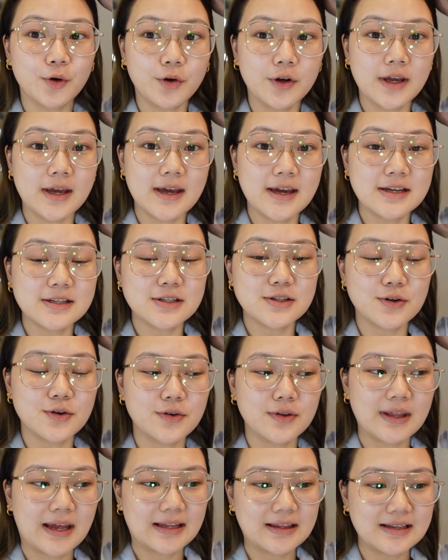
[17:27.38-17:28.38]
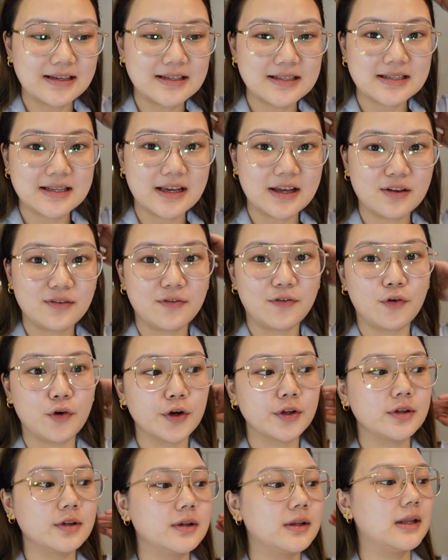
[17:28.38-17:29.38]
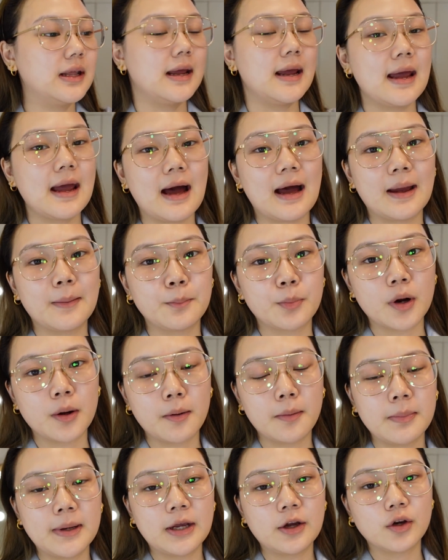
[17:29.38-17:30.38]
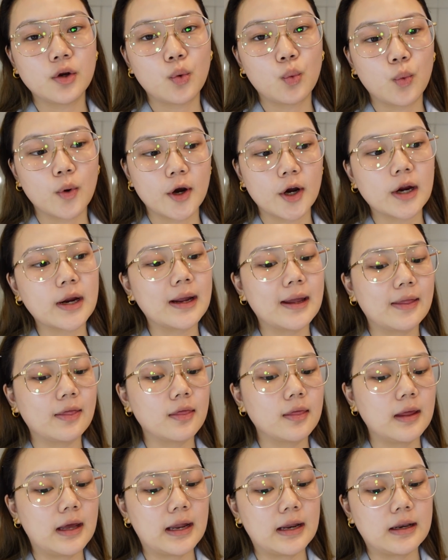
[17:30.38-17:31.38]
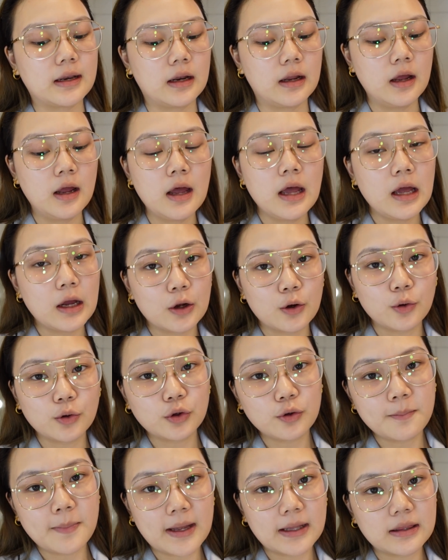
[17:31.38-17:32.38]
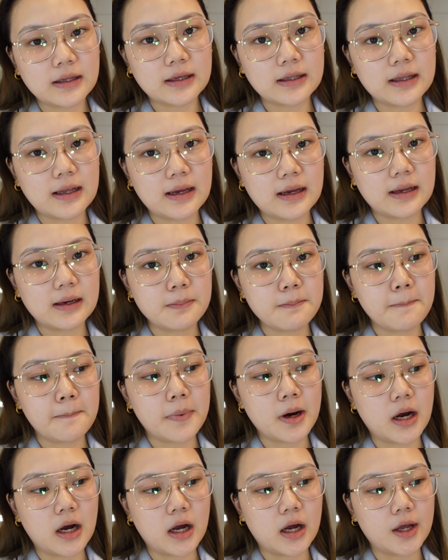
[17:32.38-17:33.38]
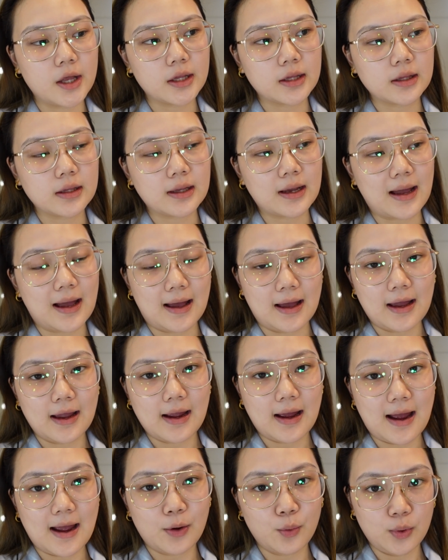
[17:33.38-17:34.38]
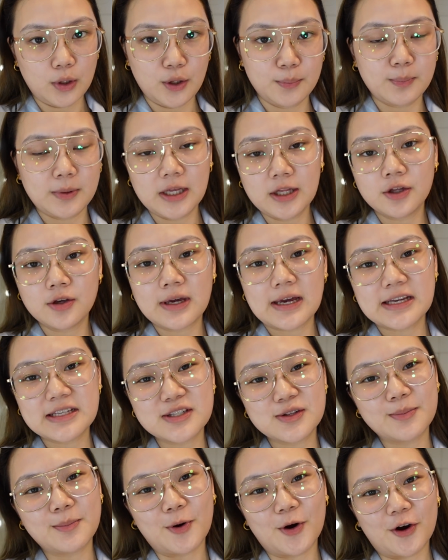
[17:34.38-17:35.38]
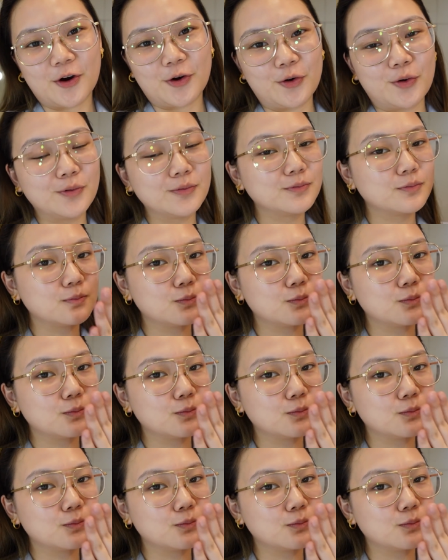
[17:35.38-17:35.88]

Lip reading: Okay, so that is it for today. I'm probably gonna work and then go to bed na din, but I will update you guys tomorrow.